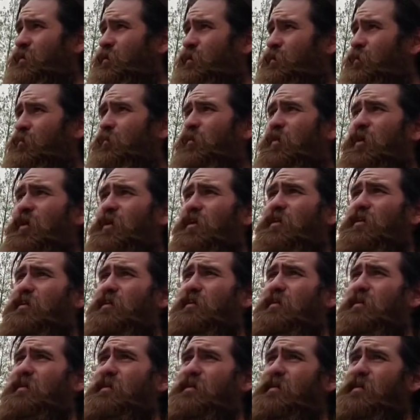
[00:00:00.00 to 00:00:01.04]
but
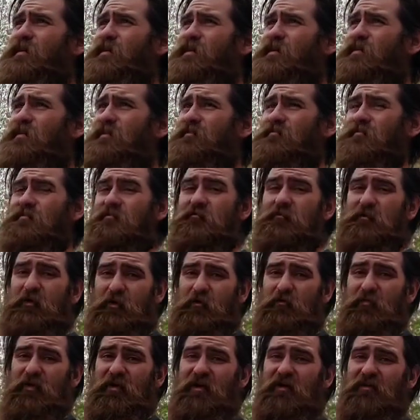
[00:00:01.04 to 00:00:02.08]
it doesn't
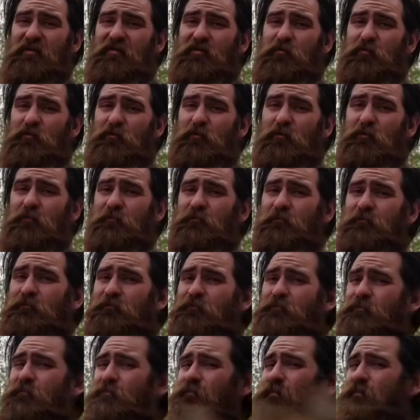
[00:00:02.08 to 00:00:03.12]
smell bad anymore,
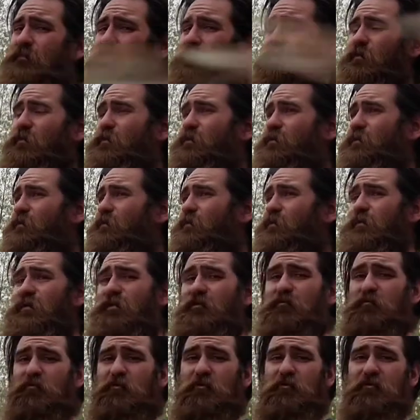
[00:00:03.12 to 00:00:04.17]
so
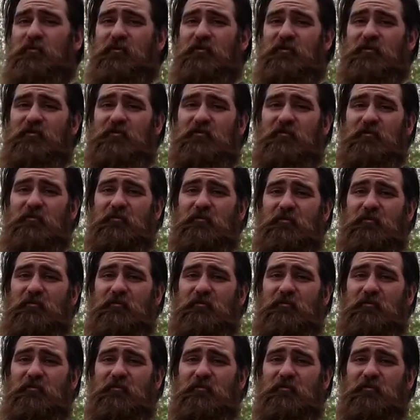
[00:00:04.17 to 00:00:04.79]
that's pretty nice.